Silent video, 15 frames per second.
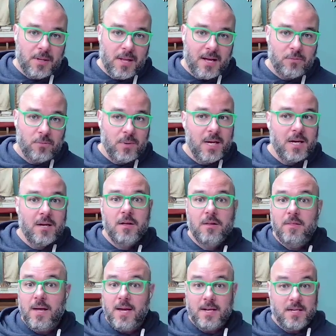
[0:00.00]
last week.
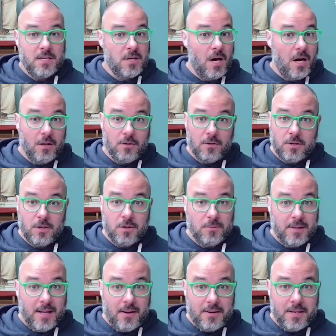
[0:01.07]
They did not look good
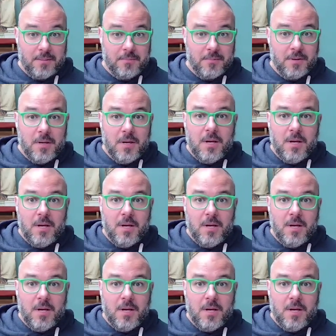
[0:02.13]
without him.